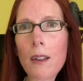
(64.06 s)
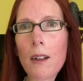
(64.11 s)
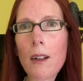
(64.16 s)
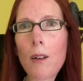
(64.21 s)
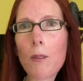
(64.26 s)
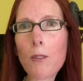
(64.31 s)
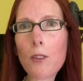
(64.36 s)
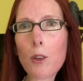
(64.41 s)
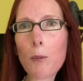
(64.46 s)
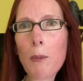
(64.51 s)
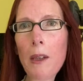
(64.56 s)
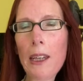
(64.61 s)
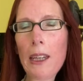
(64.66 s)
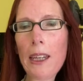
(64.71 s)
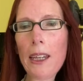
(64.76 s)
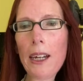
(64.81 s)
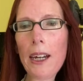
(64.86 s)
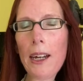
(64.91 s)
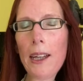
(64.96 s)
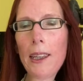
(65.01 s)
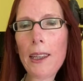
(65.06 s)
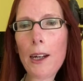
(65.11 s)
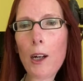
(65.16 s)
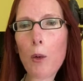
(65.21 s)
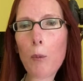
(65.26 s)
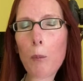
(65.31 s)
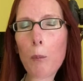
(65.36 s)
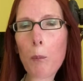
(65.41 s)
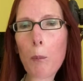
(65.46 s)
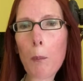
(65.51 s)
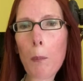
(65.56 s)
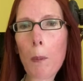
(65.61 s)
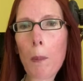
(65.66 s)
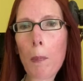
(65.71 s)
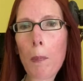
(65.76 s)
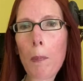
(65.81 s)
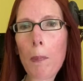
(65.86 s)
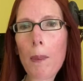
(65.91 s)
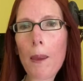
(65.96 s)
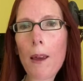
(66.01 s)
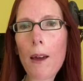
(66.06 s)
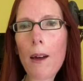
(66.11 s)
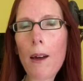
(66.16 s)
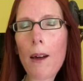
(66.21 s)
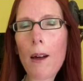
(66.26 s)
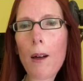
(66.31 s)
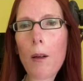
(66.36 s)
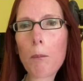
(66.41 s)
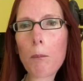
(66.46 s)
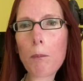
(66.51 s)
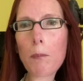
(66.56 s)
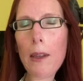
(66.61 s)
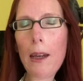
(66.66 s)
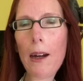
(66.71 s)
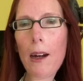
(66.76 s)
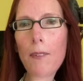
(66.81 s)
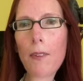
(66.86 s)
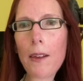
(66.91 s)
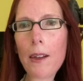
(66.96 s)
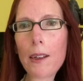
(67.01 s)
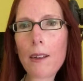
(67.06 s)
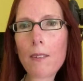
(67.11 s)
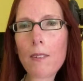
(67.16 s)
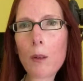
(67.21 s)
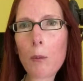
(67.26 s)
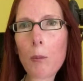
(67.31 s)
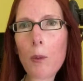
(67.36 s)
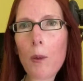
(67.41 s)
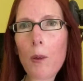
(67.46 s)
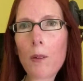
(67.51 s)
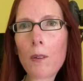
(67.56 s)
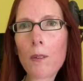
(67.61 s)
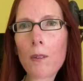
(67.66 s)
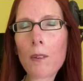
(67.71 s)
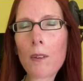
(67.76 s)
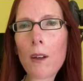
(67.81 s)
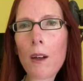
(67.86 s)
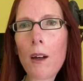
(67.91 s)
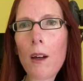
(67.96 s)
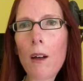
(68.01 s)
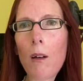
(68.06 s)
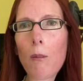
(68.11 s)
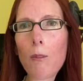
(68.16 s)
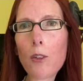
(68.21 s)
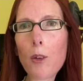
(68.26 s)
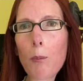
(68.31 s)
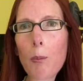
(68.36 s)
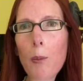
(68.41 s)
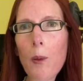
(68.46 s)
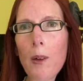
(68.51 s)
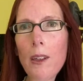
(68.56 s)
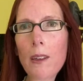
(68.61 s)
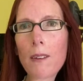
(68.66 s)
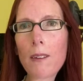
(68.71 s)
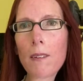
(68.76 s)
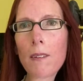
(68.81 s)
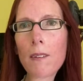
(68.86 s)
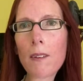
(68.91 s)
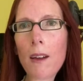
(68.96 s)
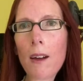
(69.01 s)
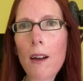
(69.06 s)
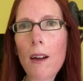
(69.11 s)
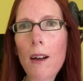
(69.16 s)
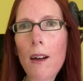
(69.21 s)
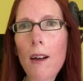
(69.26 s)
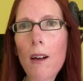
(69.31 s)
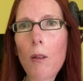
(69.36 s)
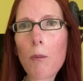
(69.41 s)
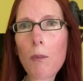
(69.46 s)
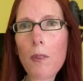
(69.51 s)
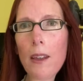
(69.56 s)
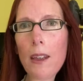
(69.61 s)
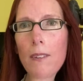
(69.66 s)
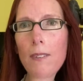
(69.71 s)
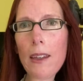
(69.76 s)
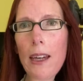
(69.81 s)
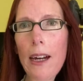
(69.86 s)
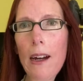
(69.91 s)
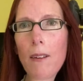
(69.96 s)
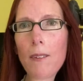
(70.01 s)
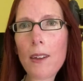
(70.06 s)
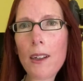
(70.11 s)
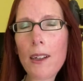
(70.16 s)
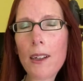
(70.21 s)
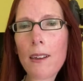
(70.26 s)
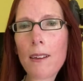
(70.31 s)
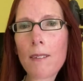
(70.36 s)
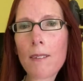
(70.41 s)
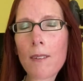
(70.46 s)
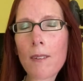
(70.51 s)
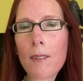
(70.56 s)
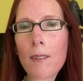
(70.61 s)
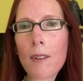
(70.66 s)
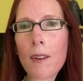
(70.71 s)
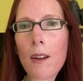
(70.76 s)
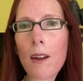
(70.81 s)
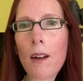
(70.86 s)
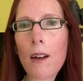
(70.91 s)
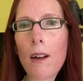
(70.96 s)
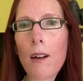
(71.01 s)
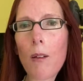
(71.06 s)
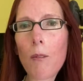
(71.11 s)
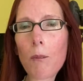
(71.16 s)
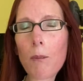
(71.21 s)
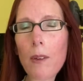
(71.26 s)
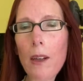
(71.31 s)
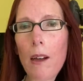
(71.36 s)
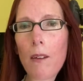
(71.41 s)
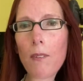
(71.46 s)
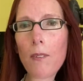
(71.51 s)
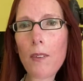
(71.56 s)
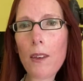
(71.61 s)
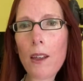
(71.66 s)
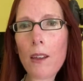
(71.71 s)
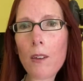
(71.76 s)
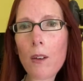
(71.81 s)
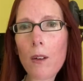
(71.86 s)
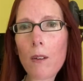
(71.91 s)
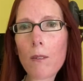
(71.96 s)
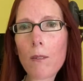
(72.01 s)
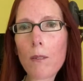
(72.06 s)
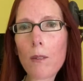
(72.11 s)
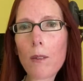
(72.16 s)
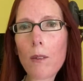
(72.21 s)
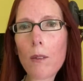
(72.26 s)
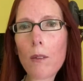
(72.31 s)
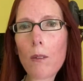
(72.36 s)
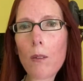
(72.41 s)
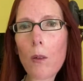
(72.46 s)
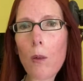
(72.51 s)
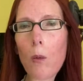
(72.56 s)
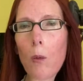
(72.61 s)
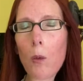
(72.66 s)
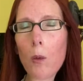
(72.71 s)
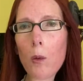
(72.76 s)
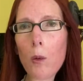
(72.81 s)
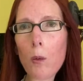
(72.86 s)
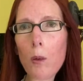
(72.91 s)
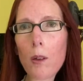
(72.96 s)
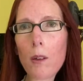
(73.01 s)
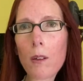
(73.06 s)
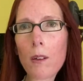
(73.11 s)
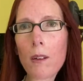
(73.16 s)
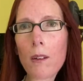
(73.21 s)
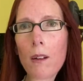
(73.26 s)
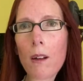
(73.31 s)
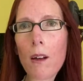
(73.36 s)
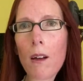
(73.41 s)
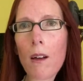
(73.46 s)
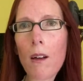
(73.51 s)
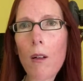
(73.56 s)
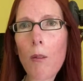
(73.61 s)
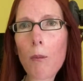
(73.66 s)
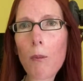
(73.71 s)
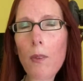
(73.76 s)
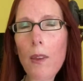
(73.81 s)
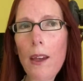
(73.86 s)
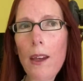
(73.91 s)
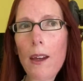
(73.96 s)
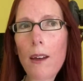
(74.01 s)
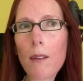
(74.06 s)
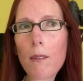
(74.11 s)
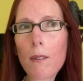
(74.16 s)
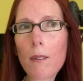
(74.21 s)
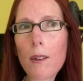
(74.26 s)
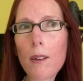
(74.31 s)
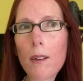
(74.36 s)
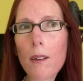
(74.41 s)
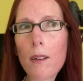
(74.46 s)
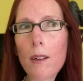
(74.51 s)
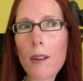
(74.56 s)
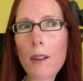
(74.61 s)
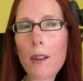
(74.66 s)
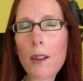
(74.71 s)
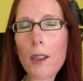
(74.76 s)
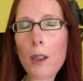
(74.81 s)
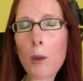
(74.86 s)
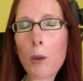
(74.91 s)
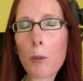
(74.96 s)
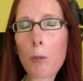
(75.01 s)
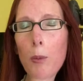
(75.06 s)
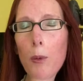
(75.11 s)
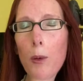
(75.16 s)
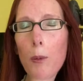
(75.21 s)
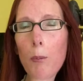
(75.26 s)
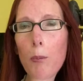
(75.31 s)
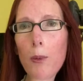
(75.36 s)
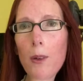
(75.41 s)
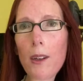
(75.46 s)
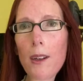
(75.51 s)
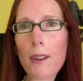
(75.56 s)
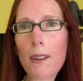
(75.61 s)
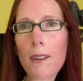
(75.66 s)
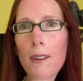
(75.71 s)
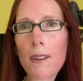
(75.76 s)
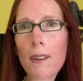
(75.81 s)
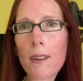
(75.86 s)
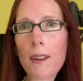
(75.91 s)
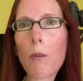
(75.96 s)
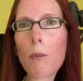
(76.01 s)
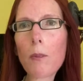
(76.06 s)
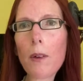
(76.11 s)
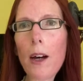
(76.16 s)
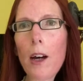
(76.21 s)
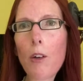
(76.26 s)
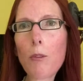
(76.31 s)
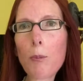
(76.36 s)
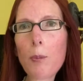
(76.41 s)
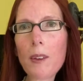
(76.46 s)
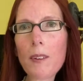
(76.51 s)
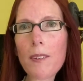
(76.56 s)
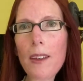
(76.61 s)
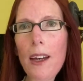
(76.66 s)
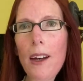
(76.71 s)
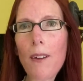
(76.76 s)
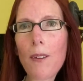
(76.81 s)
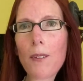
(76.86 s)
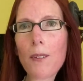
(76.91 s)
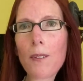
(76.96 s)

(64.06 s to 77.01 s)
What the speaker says: to me, and I think it's important to point these out. And they're not awkward, they're inappropriate. I've picked out